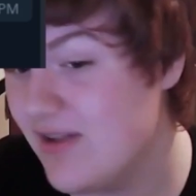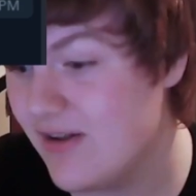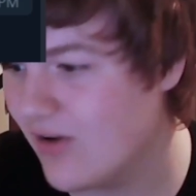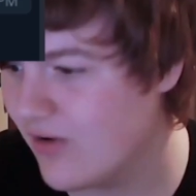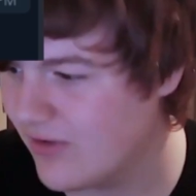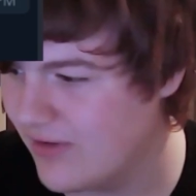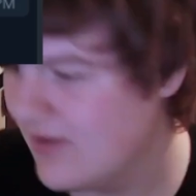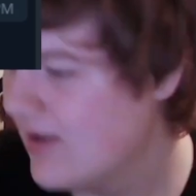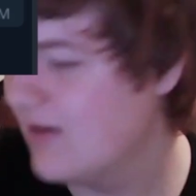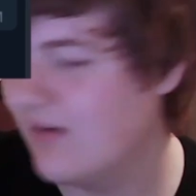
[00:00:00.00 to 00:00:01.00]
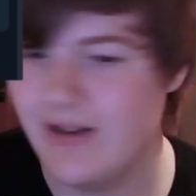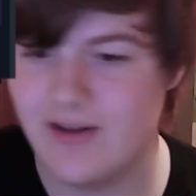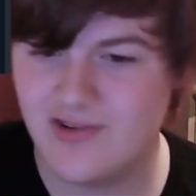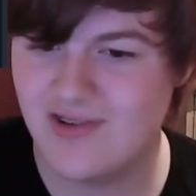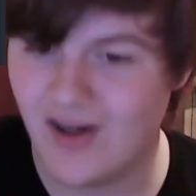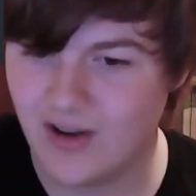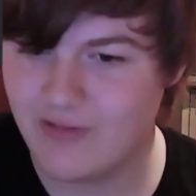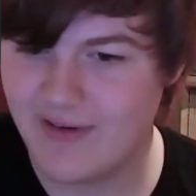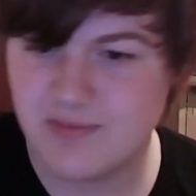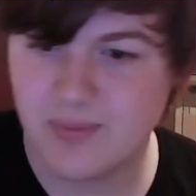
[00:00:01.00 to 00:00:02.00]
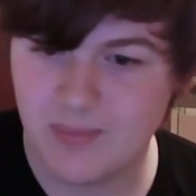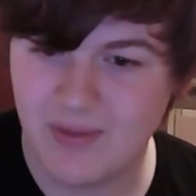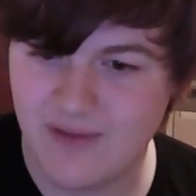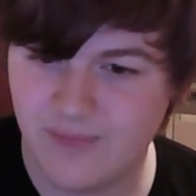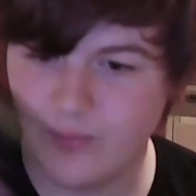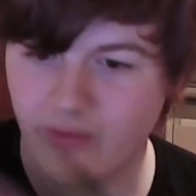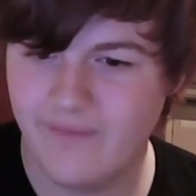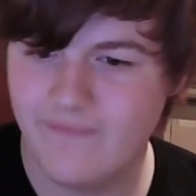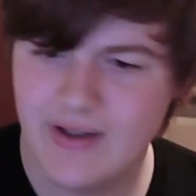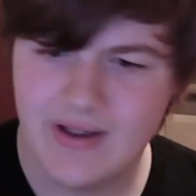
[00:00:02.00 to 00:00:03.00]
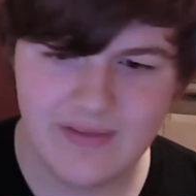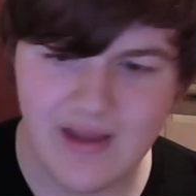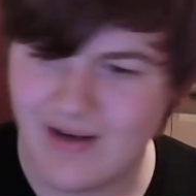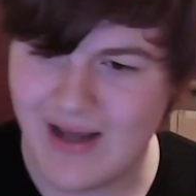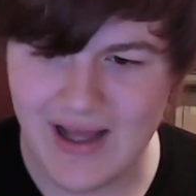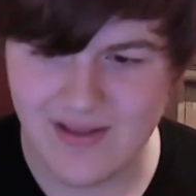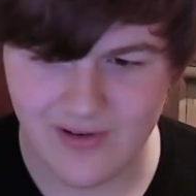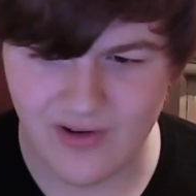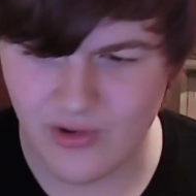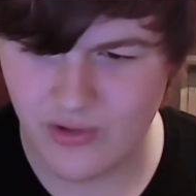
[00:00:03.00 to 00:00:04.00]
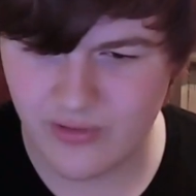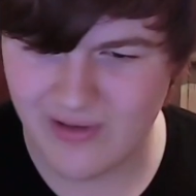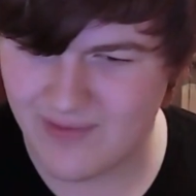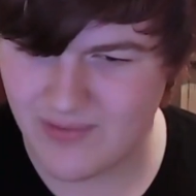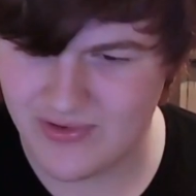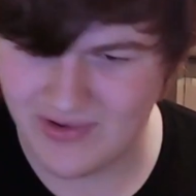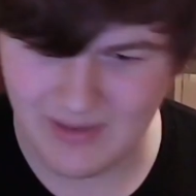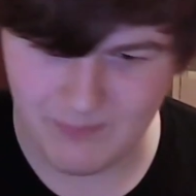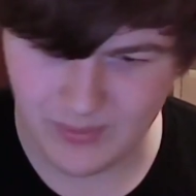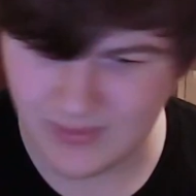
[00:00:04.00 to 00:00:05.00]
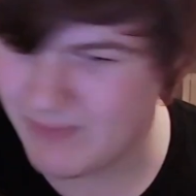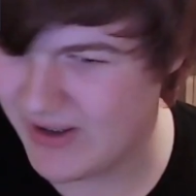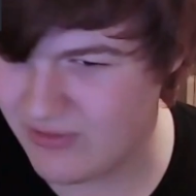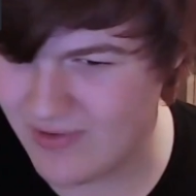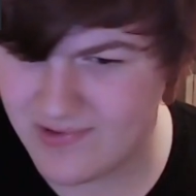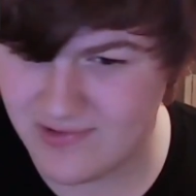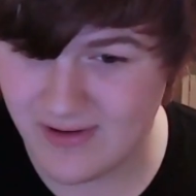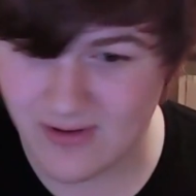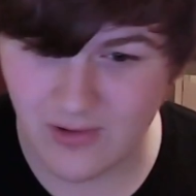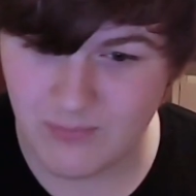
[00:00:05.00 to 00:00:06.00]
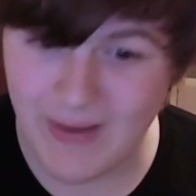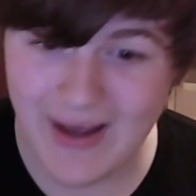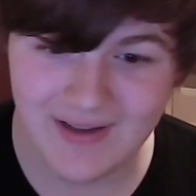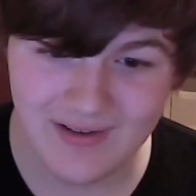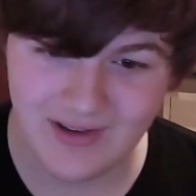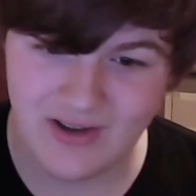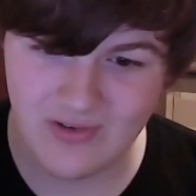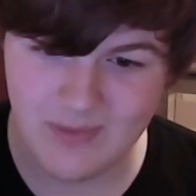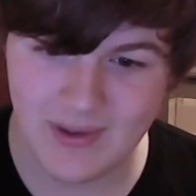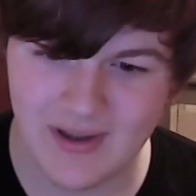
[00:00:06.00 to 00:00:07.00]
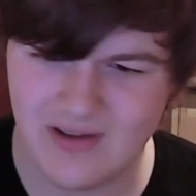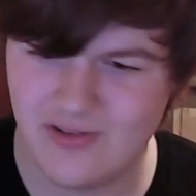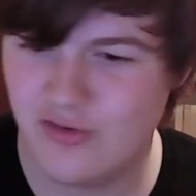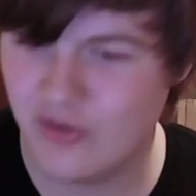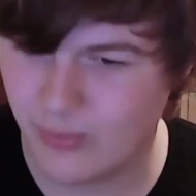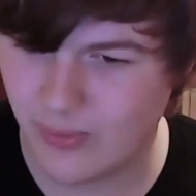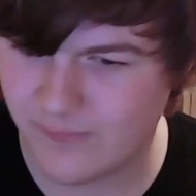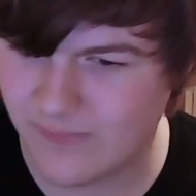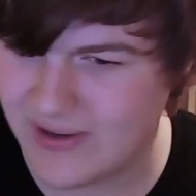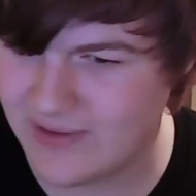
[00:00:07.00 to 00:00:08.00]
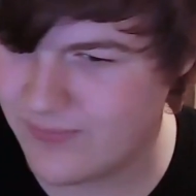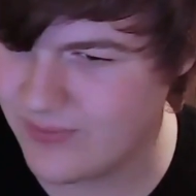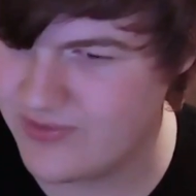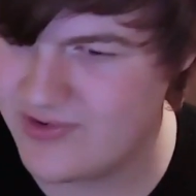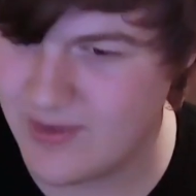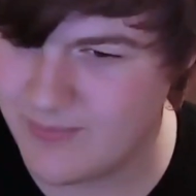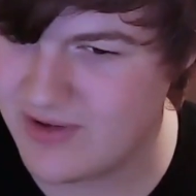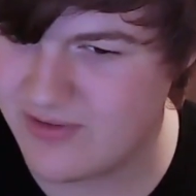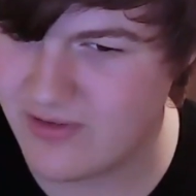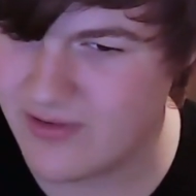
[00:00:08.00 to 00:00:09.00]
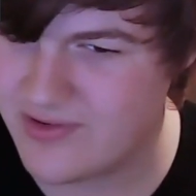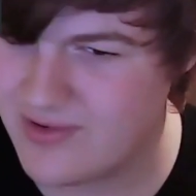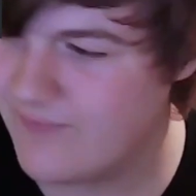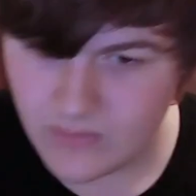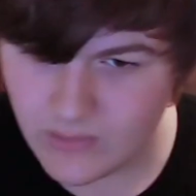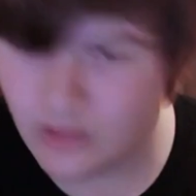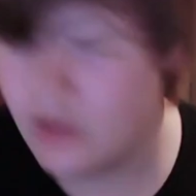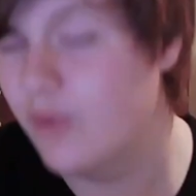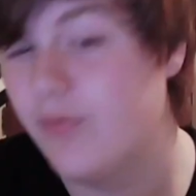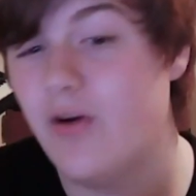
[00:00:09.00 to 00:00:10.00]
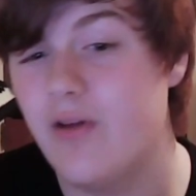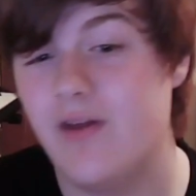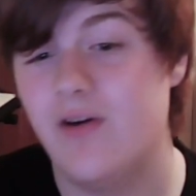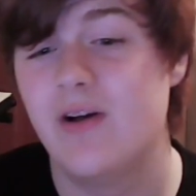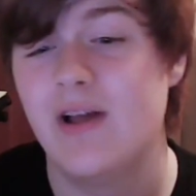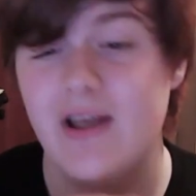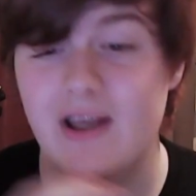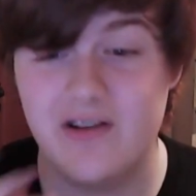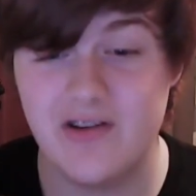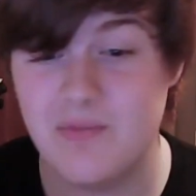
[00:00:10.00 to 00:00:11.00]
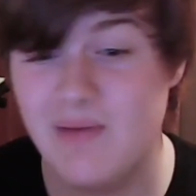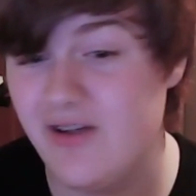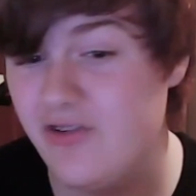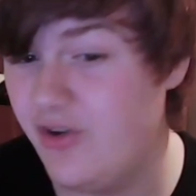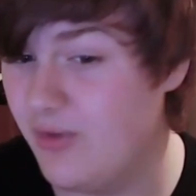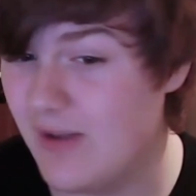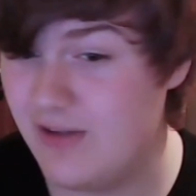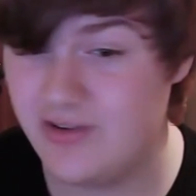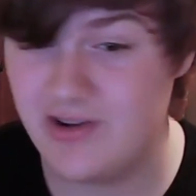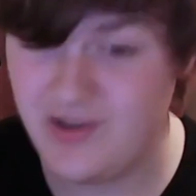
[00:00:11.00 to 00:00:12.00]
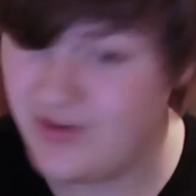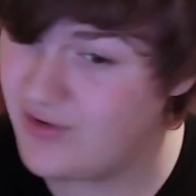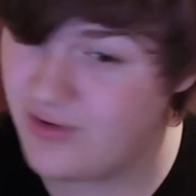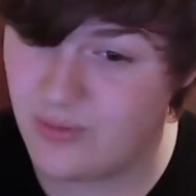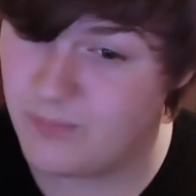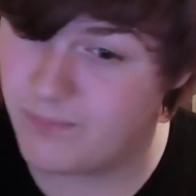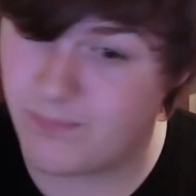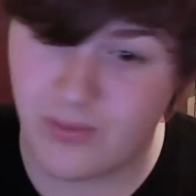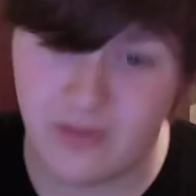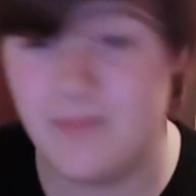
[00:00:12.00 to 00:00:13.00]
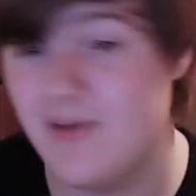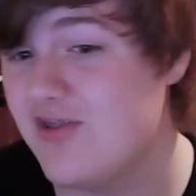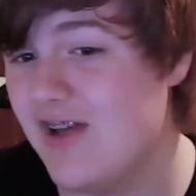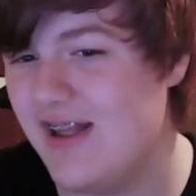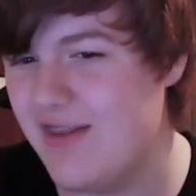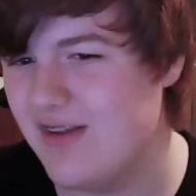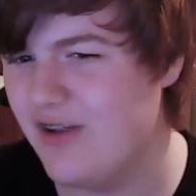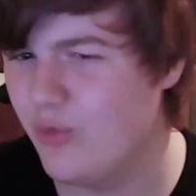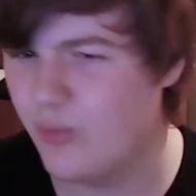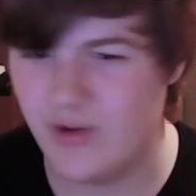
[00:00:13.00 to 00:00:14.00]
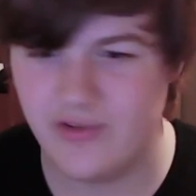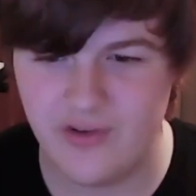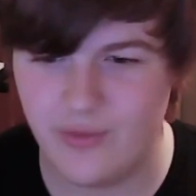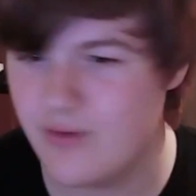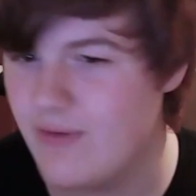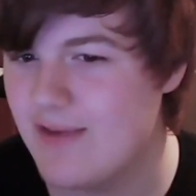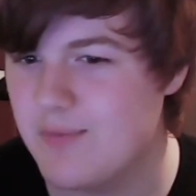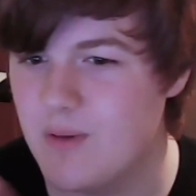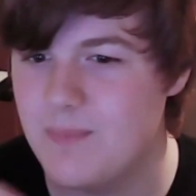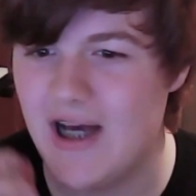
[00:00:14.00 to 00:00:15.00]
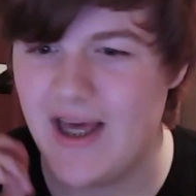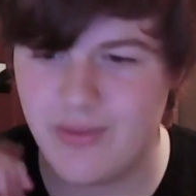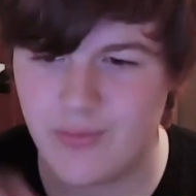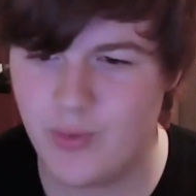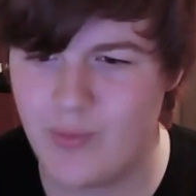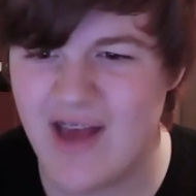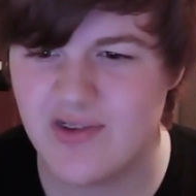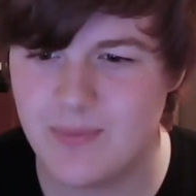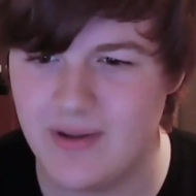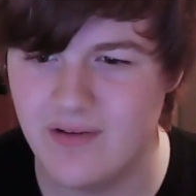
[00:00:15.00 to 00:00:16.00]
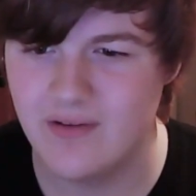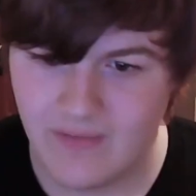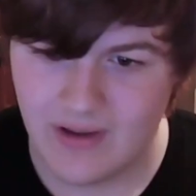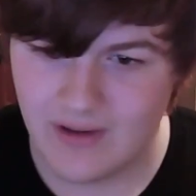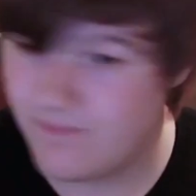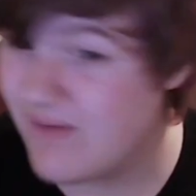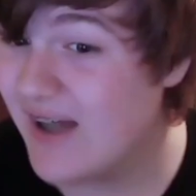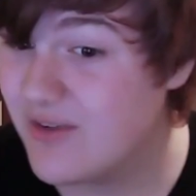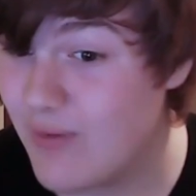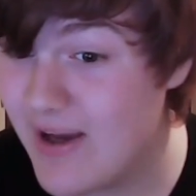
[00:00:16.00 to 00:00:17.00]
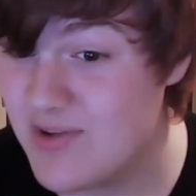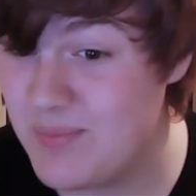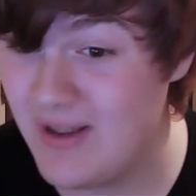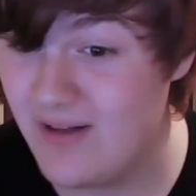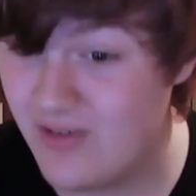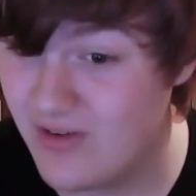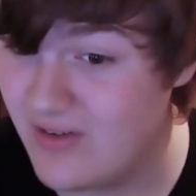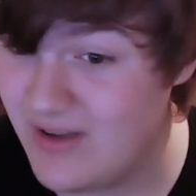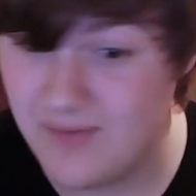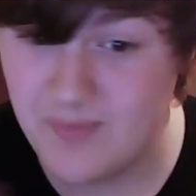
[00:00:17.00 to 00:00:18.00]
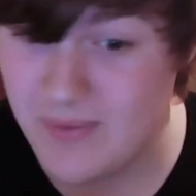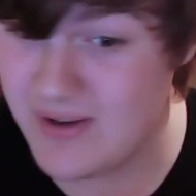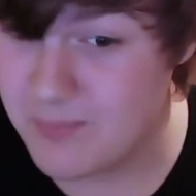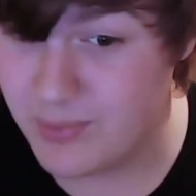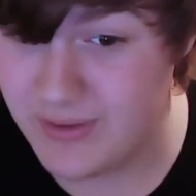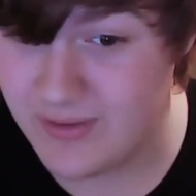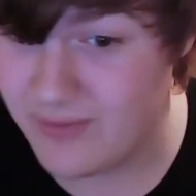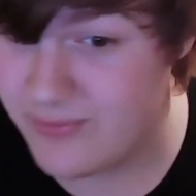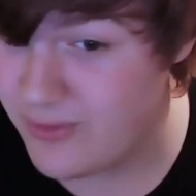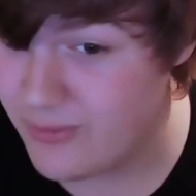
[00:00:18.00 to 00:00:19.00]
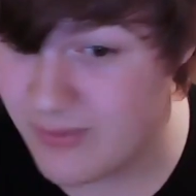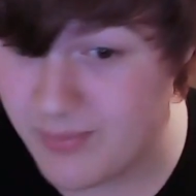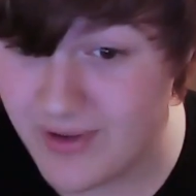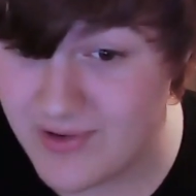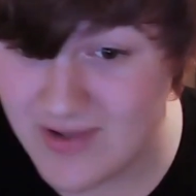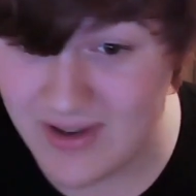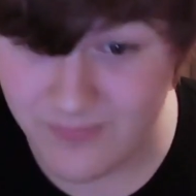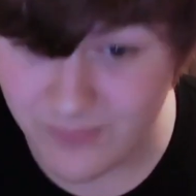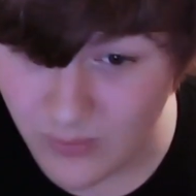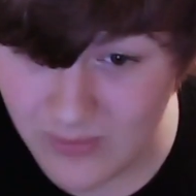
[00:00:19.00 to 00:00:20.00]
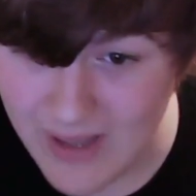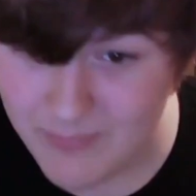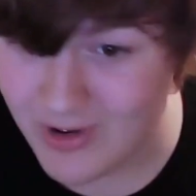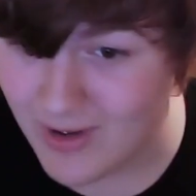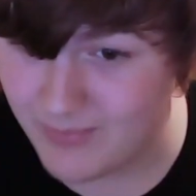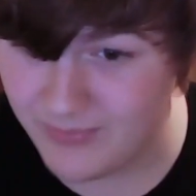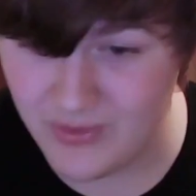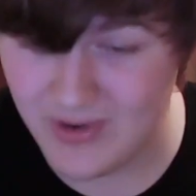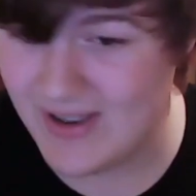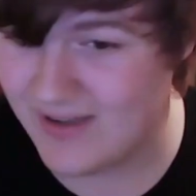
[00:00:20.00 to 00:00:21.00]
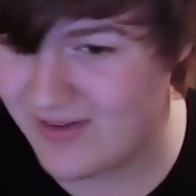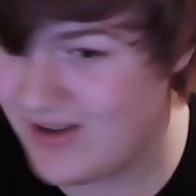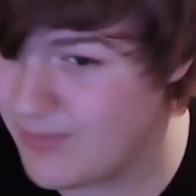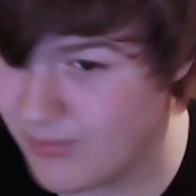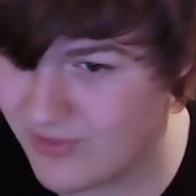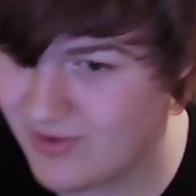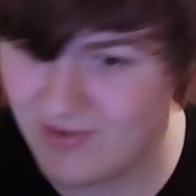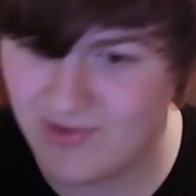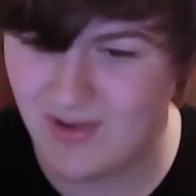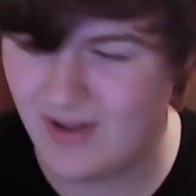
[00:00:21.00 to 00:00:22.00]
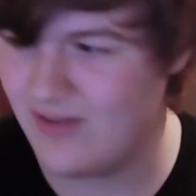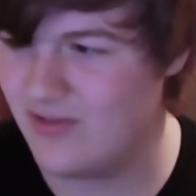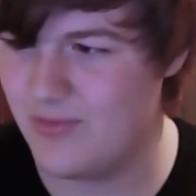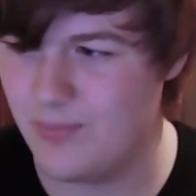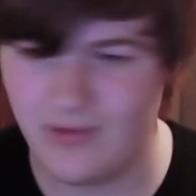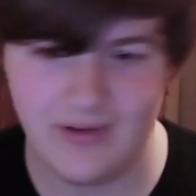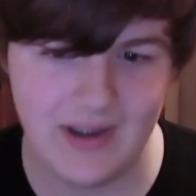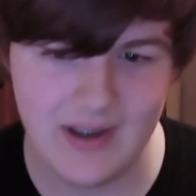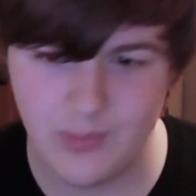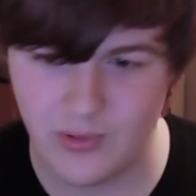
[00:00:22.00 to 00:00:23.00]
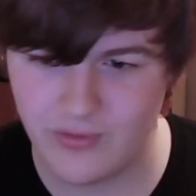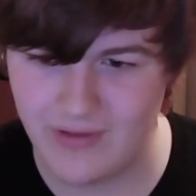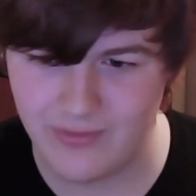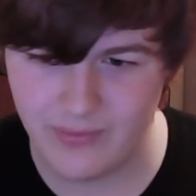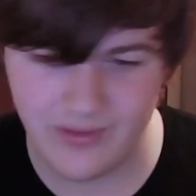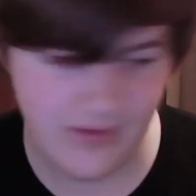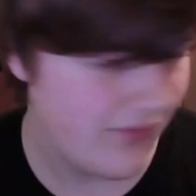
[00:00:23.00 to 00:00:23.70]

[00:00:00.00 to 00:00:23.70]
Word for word: card on like a stock Raspberry Pi 4, then add the kernel drivers and then put the micro SD card back in the CutiePi, and it should work fine for some distros. Overall though, it doesn't matter too much because you can do pretty much anything you'd want to do on a Raspberry Pi through Raspbian. In fact, Raspbian could even be complete enough to replace a full laptop if you connect a keyboard to this thing and just bring the keyboard around with you.